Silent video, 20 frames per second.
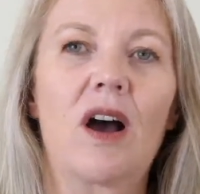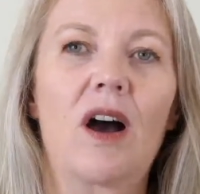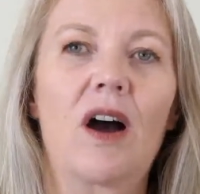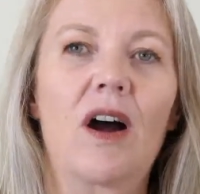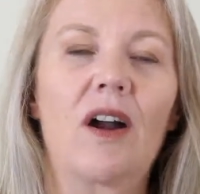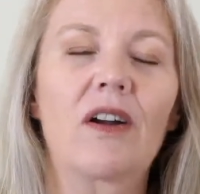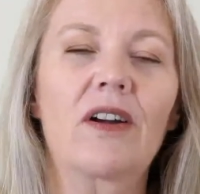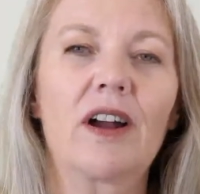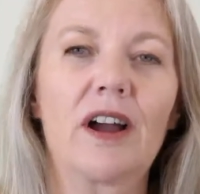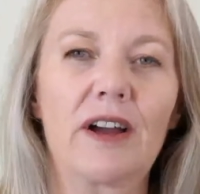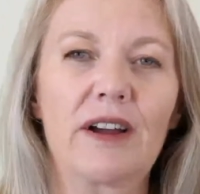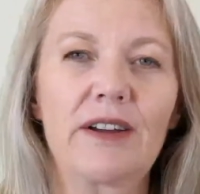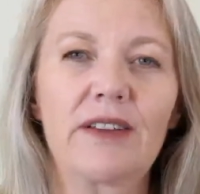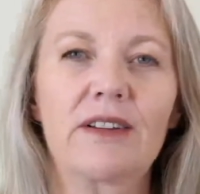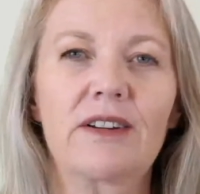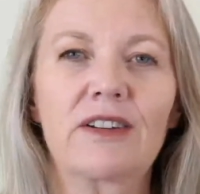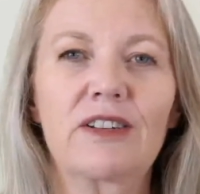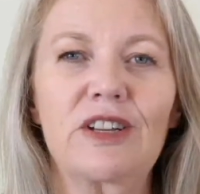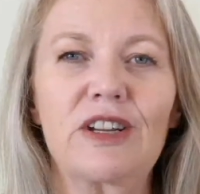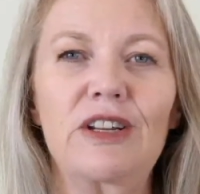are
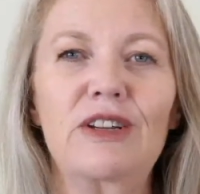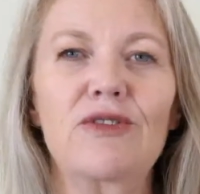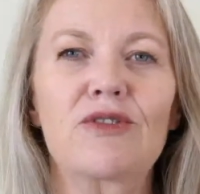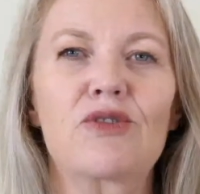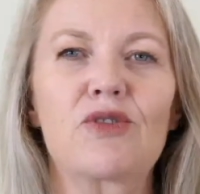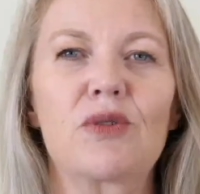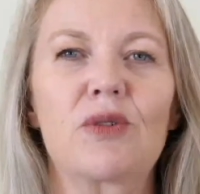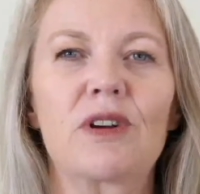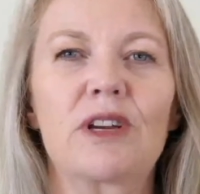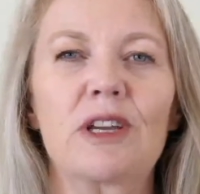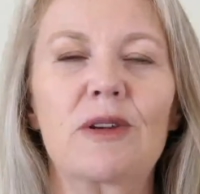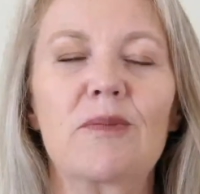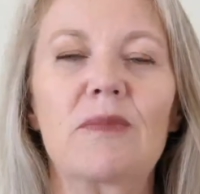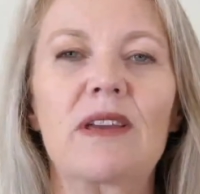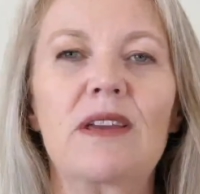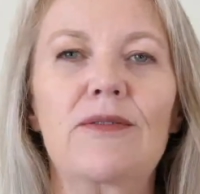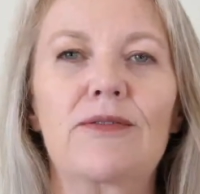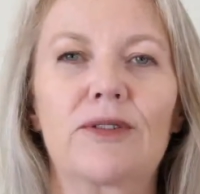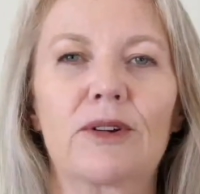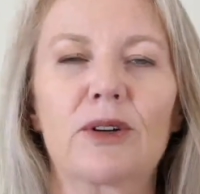others enjoying
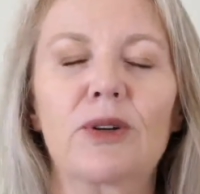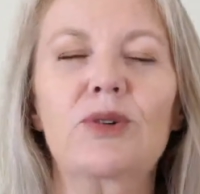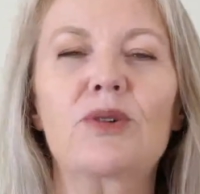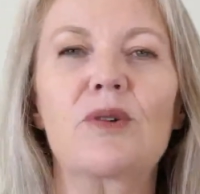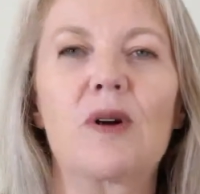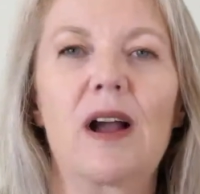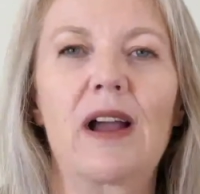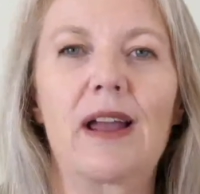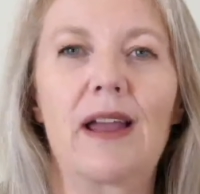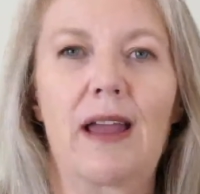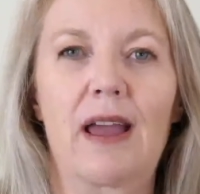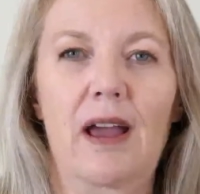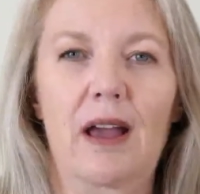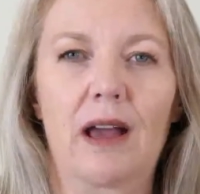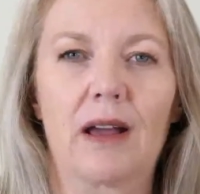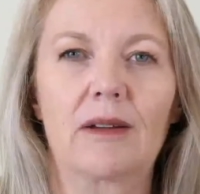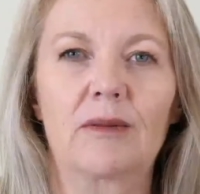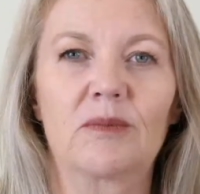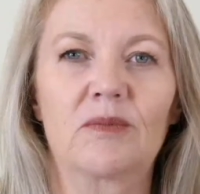me for who I am?